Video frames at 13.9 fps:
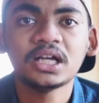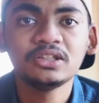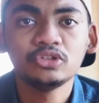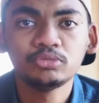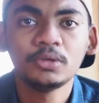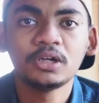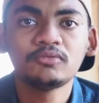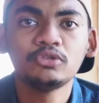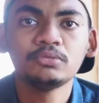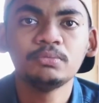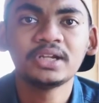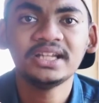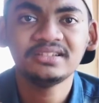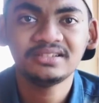smartphone
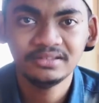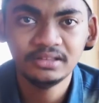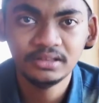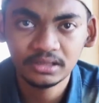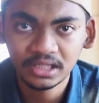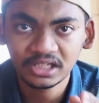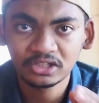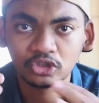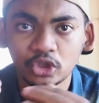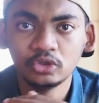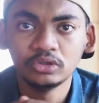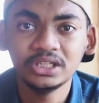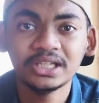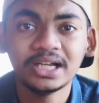brands next
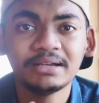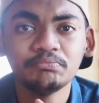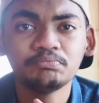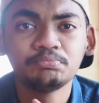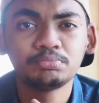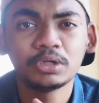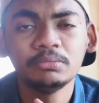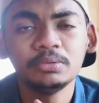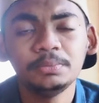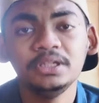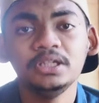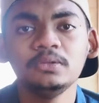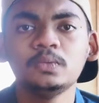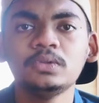only. I
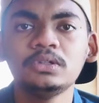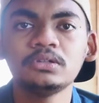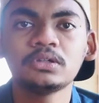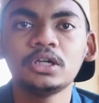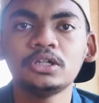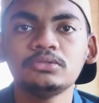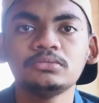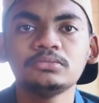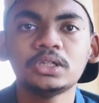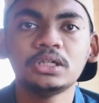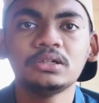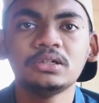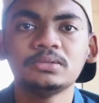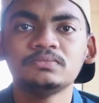probably will not
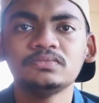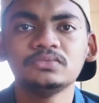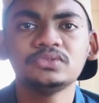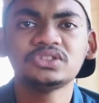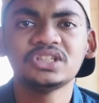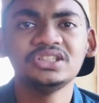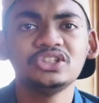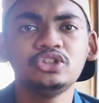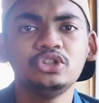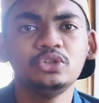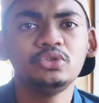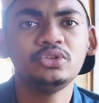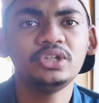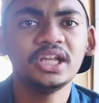suggest
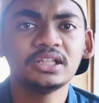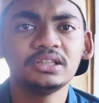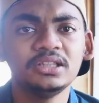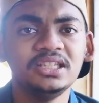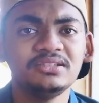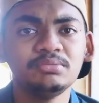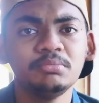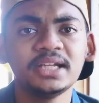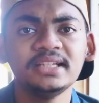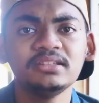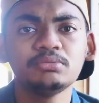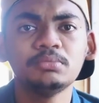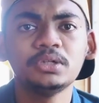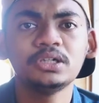you to take these
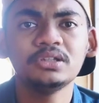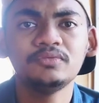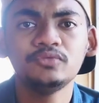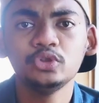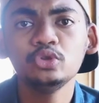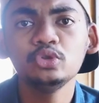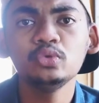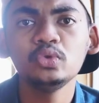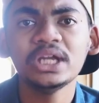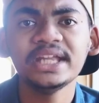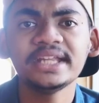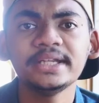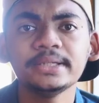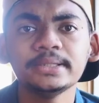brands, but if you do
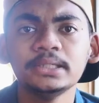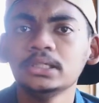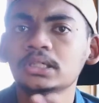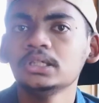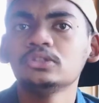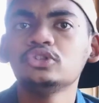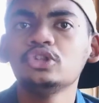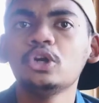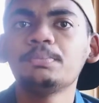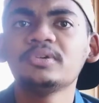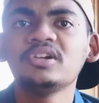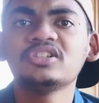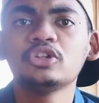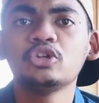like it, it's your
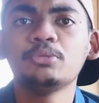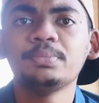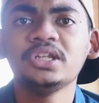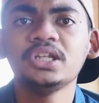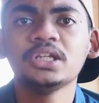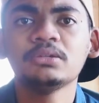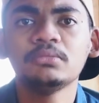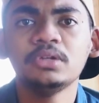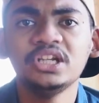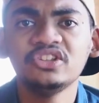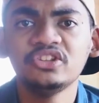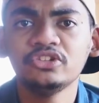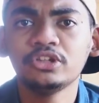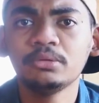personal opinion,
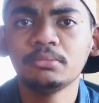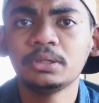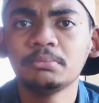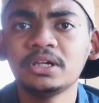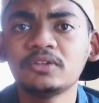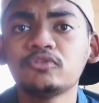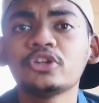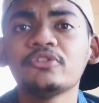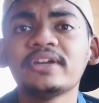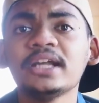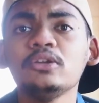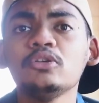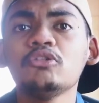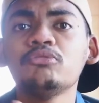ladies and gentlemen. But for the
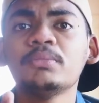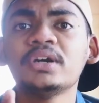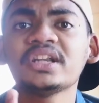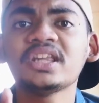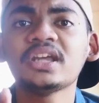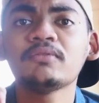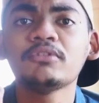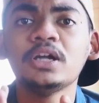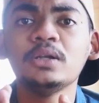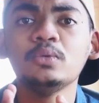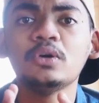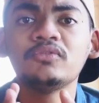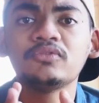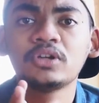value of money and
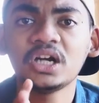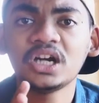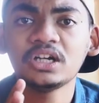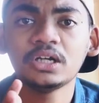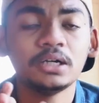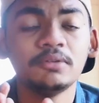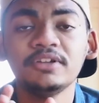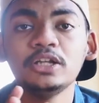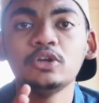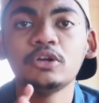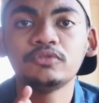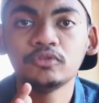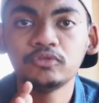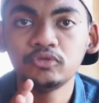value of
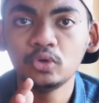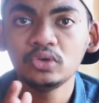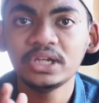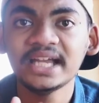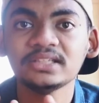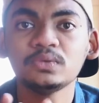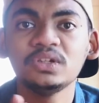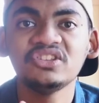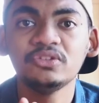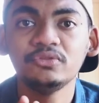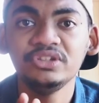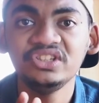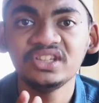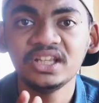the phone as well as the
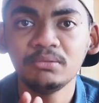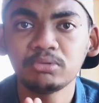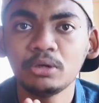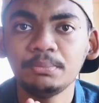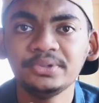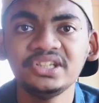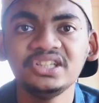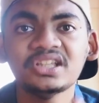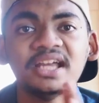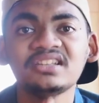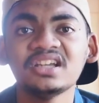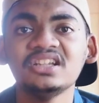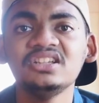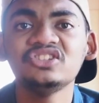resale properties, I
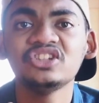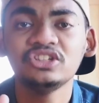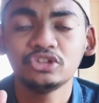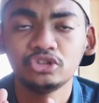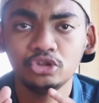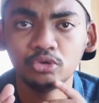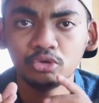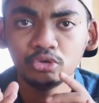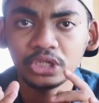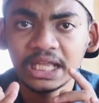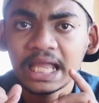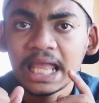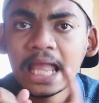suggest you to take